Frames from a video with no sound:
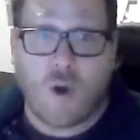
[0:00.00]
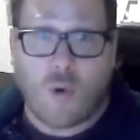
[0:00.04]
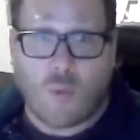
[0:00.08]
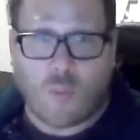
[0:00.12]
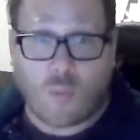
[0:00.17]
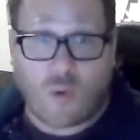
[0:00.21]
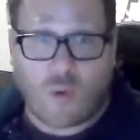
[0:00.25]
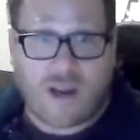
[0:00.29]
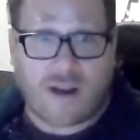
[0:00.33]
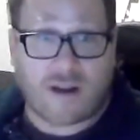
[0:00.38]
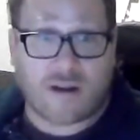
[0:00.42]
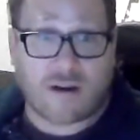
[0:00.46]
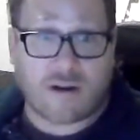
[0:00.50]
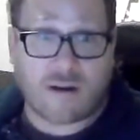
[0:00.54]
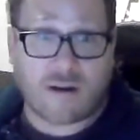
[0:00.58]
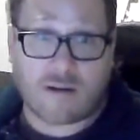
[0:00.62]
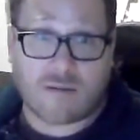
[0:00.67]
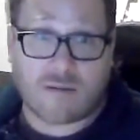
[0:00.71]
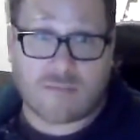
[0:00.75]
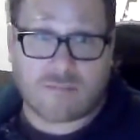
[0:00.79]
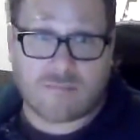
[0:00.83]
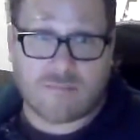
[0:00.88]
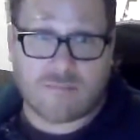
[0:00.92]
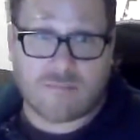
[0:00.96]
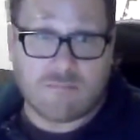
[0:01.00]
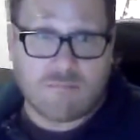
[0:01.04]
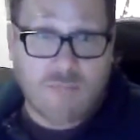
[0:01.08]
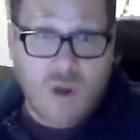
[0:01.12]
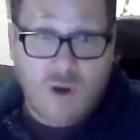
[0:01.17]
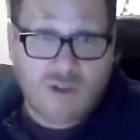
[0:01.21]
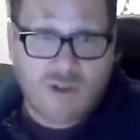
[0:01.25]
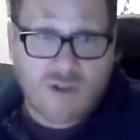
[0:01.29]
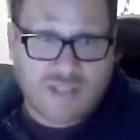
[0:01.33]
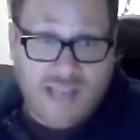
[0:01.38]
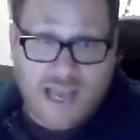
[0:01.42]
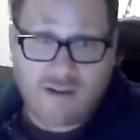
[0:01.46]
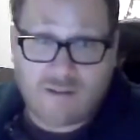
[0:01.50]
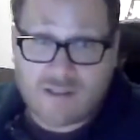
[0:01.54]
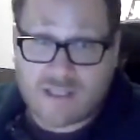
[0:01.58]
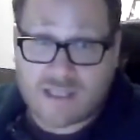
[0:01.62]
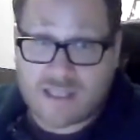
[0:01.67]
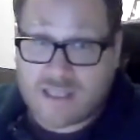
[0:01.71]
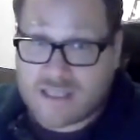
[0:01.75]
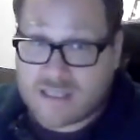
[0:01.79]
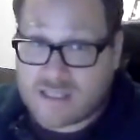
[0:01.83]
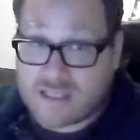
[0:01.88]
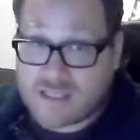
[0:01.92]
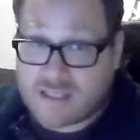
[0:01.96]
where most
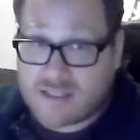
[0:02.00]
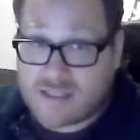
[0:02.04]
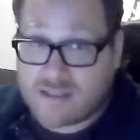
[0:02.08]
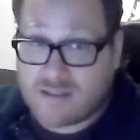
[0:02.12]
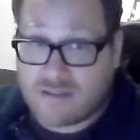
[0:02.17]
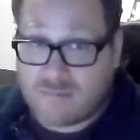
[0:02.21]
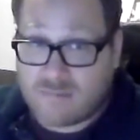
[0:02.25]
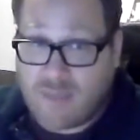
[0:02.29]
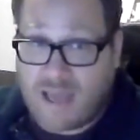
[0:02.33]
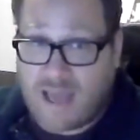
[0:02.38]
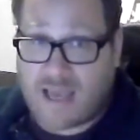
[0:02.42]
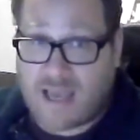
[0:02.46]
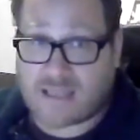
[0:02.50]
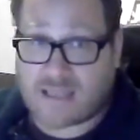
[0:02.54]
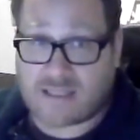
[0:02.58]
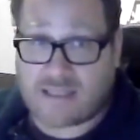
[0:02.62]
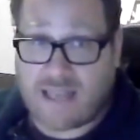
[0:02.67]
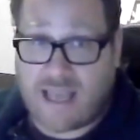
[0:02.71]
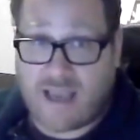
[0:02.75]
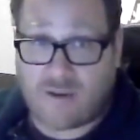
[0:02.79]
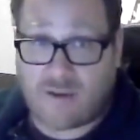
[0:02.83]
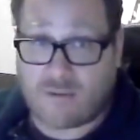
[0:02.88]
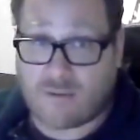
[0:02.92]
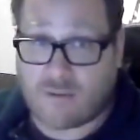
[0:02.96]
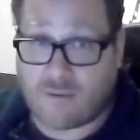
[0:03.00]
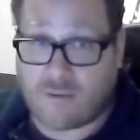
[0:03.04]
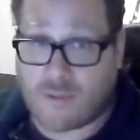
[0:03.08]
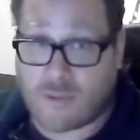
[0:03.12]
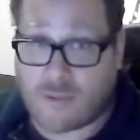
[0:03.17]
housing is still passed down